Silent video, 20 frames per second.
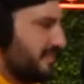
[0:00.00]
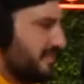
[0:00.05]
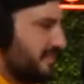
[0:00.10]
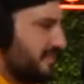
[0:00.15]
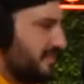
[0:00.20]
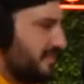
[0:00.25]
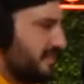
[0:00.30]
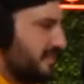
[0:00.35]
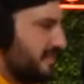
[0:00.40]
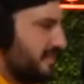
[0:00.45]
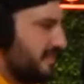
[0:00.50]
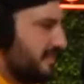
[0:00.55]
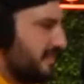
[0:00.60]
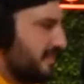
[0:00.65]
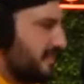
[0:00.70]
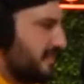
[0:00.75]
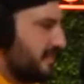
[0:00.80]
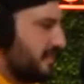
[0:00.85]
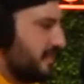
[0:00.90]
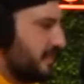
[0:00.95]

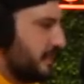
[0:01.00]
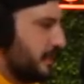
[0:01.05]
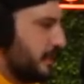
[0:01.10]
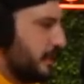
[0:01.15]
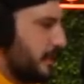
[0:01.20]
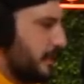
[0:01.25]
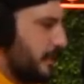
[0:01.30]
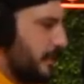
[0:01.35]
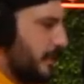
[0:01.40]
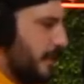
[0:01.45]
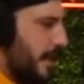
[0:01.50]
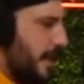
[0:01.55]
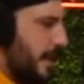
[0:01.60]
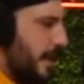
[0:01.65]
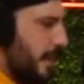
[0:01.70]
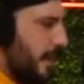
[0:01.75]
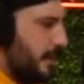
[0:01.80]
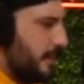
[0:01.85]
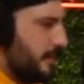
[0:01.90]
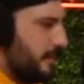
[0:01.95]

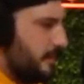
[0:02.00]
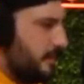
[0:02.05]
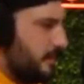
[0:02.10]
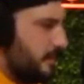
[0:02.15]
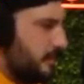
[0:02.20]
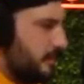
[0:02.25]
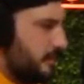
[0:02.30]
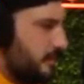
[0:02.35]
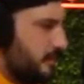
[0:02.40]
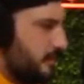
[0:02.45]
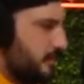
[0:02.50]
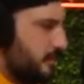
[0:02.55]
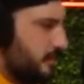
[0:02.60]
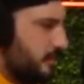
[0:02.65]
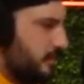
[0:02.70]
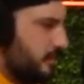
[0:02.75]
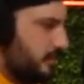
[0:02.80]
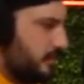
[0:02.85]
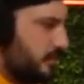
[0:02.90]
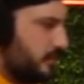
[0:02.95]

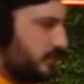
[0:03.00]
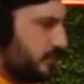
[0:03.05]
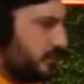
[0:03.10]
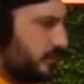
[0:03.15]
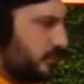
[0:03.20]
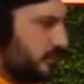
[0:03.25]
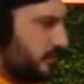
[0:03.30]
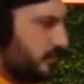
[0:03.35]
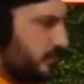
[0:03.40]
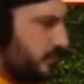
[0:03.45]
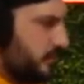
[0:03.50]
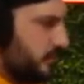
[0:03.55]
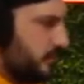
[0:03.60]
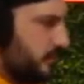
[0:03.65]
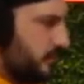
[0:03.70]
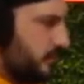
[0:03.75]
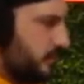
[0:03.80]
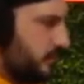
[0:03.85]
No words are spoken by the person on screen.